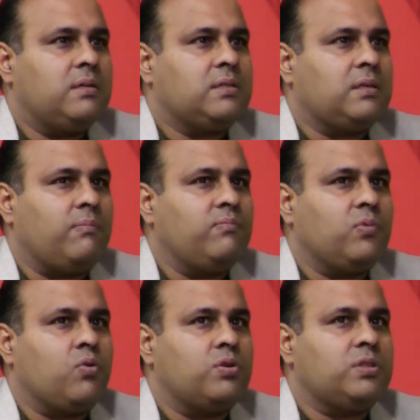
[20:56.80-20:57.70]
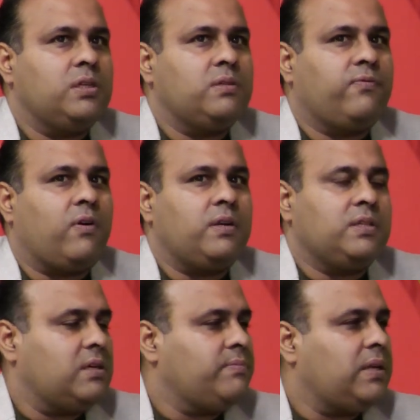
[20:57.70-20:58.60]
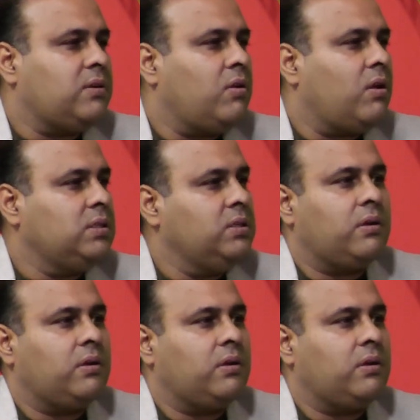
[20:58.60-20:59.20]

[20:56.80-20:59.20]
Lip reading: some courses for research methodology